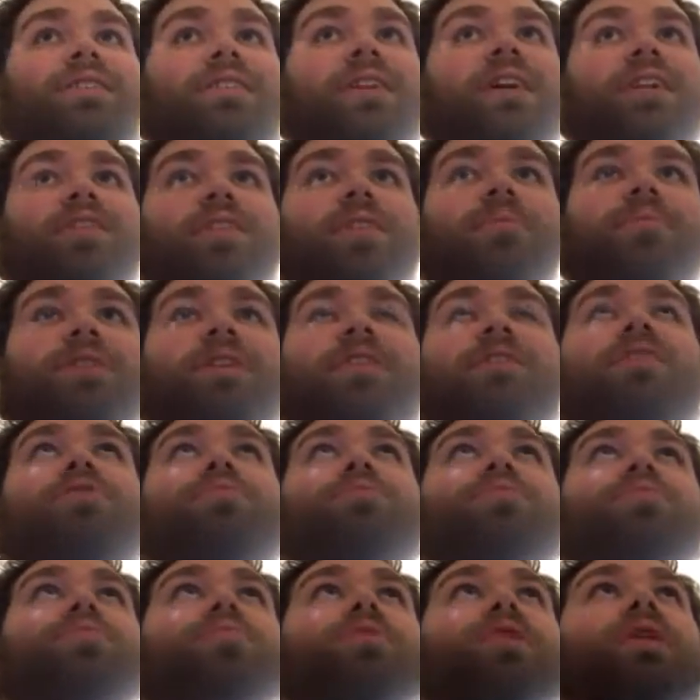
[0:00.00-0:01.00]
last updates.
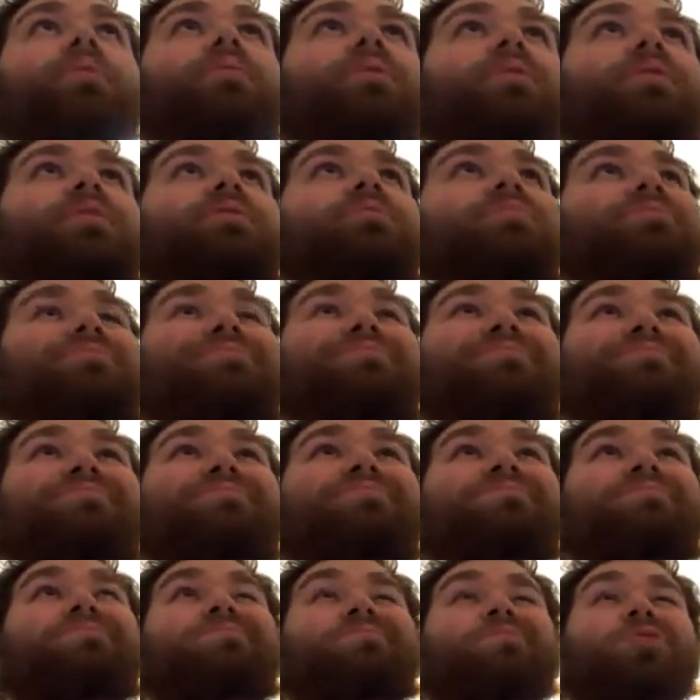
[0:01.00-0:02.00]
So, probably
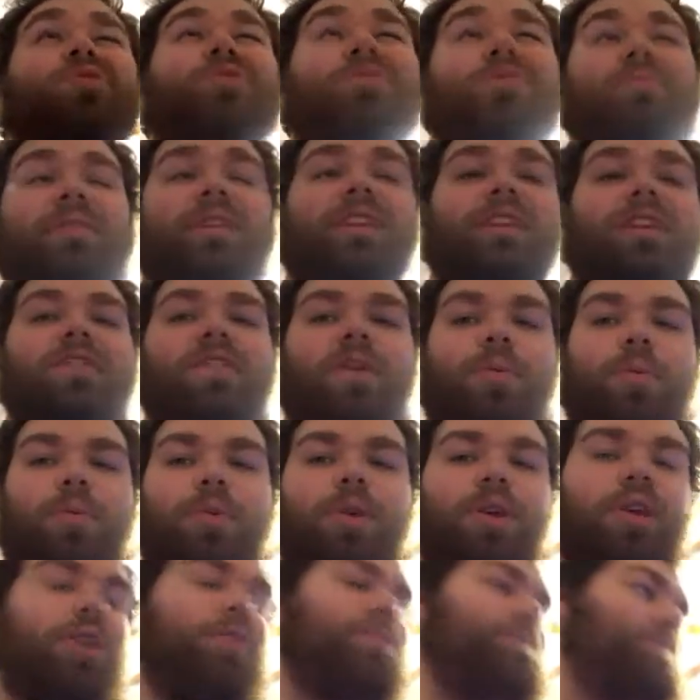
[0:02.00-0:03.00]
towards the beginning of
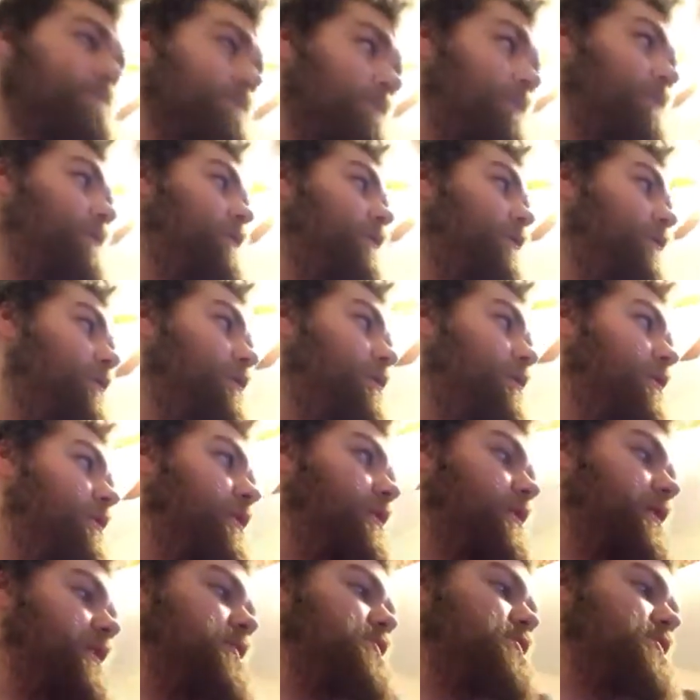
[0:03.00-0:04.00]
February,
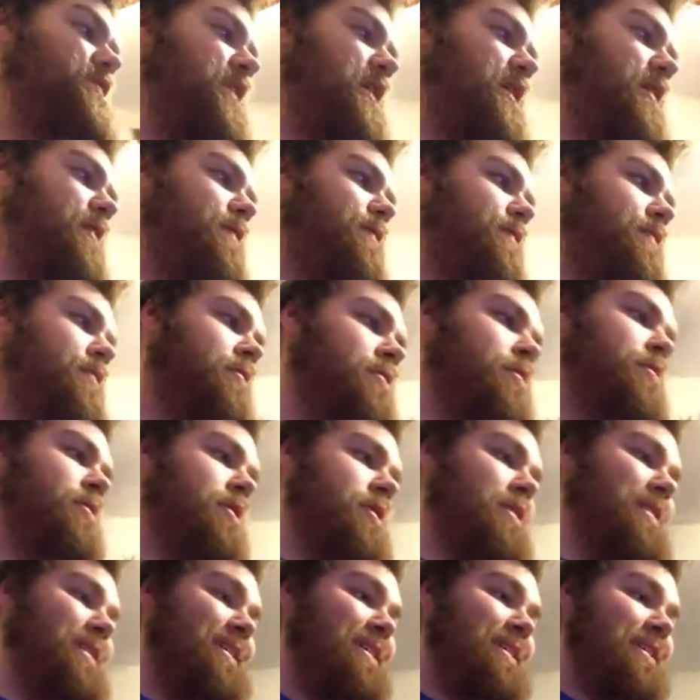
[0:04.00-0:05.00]
I should have
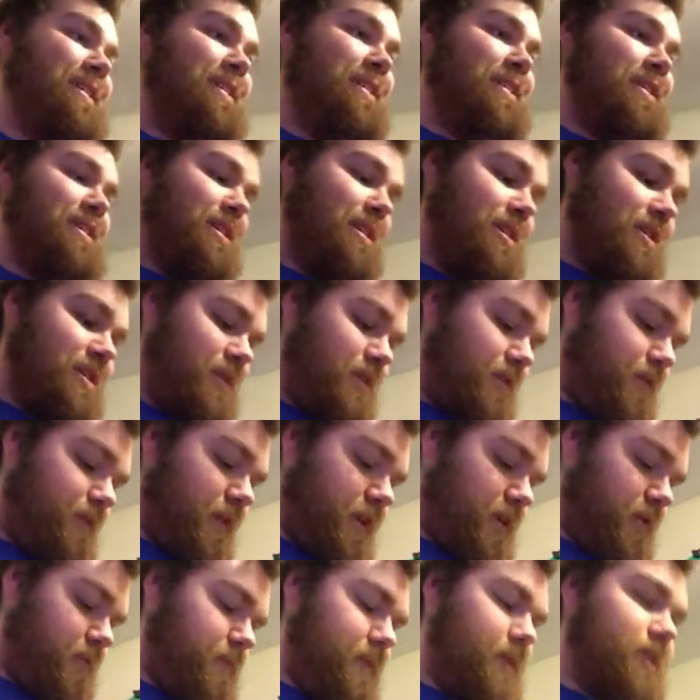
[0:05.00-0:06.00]
the
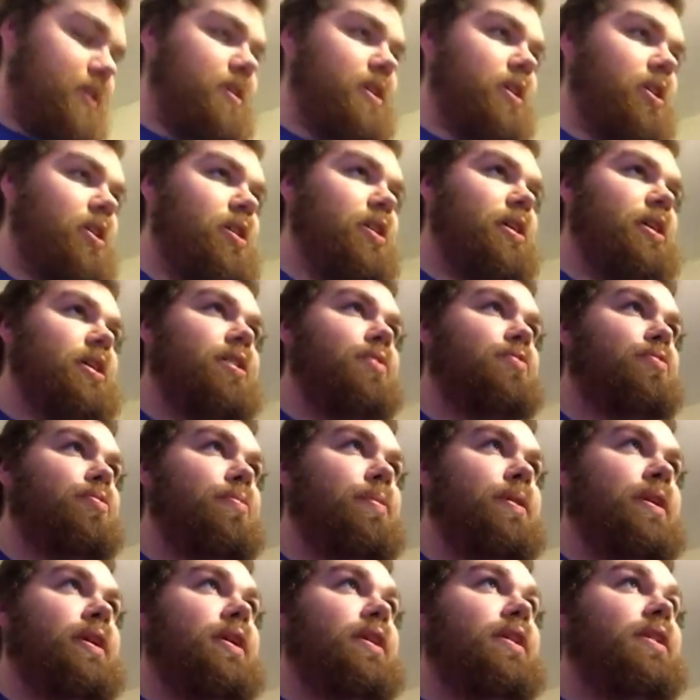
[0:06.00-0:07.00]
final bit done and it will
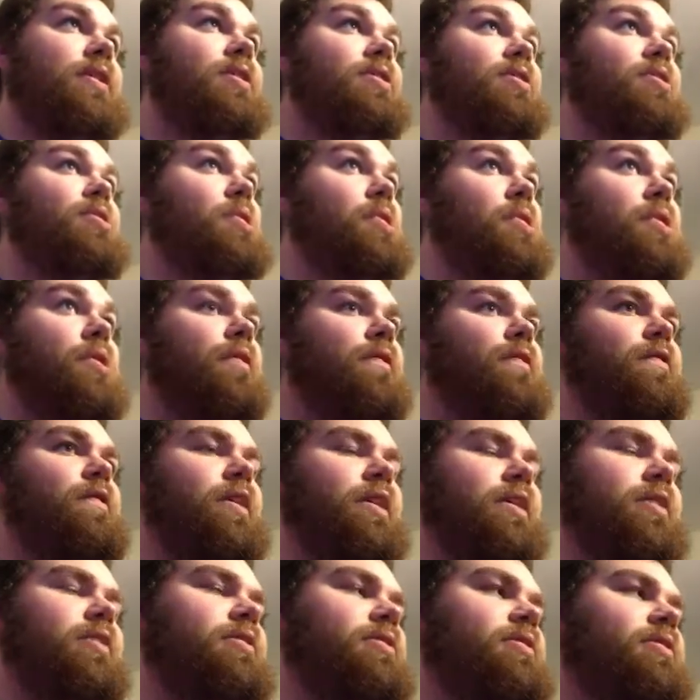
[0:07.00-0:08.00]
be all
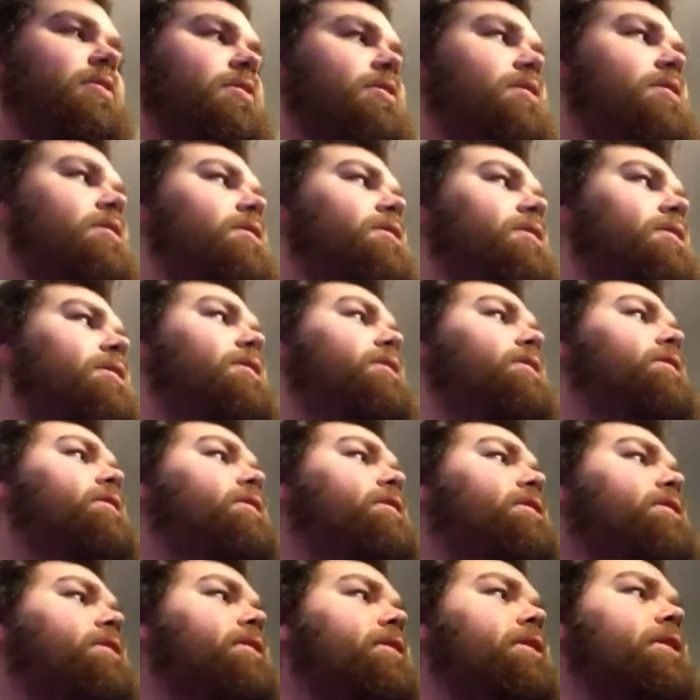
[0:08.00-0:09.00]
fixed.
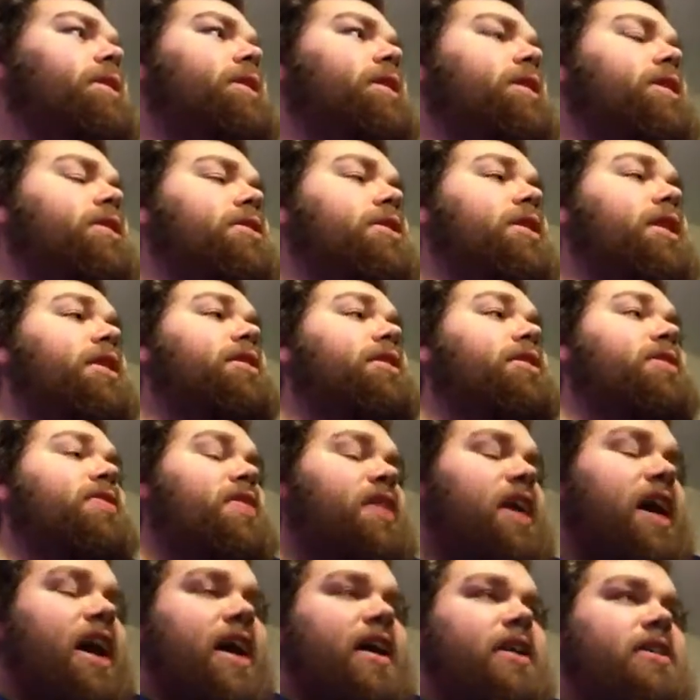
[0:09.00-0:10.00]
So, that's
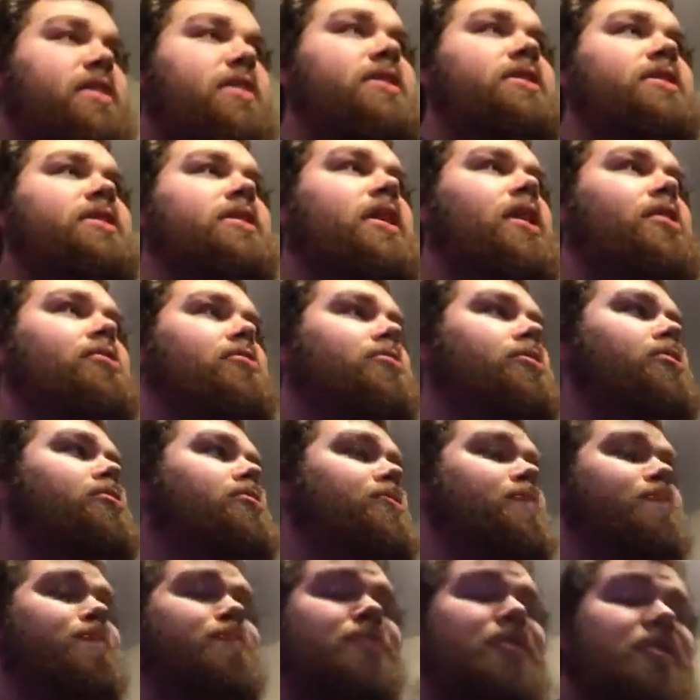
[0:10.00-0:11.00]
that. Other
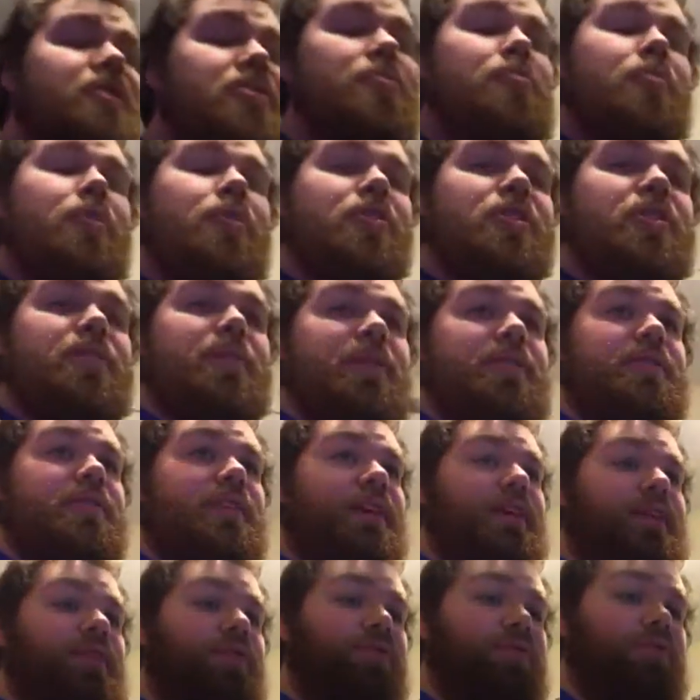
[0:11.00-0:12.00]
news, Blizzard World came out
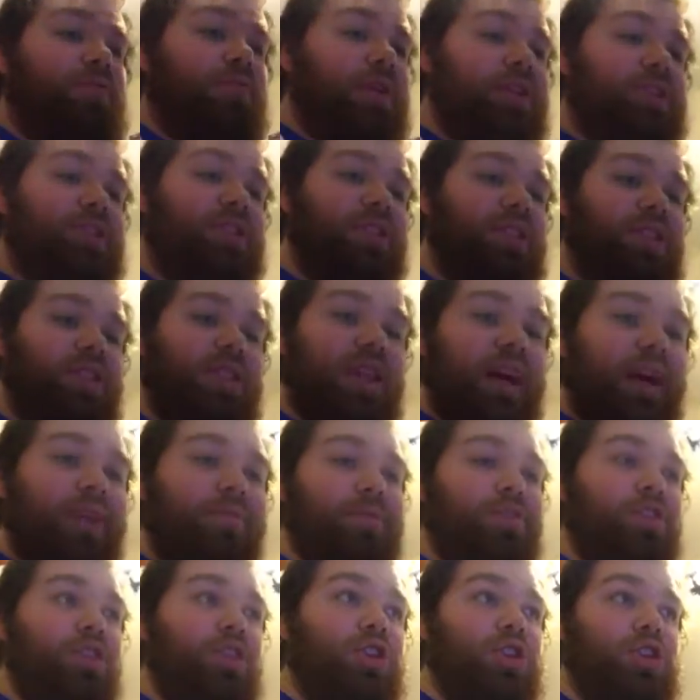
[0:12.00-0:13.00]
today in Overwatch, and that
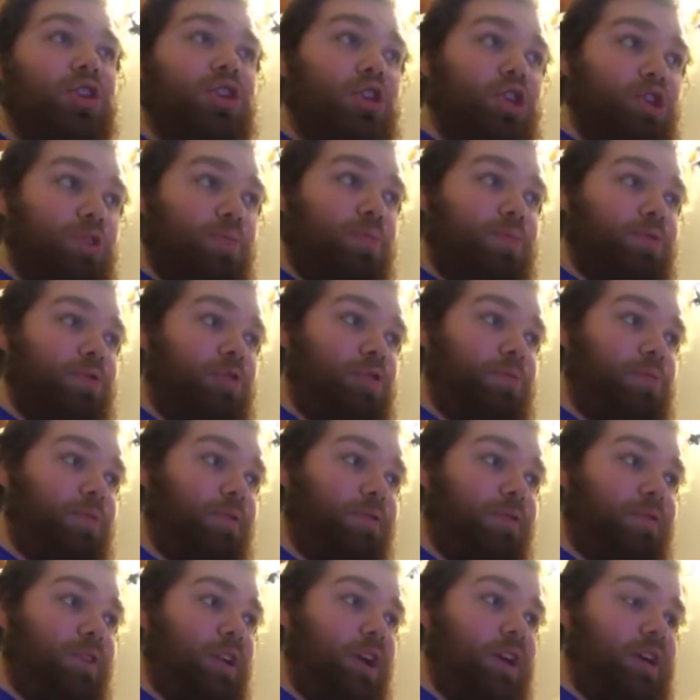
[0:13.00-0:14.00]
was super, super
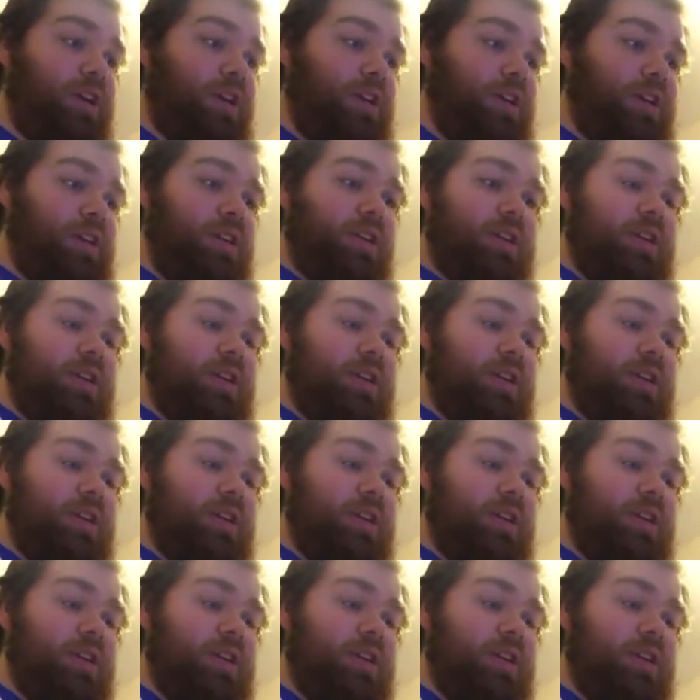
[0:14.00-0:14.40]
fun.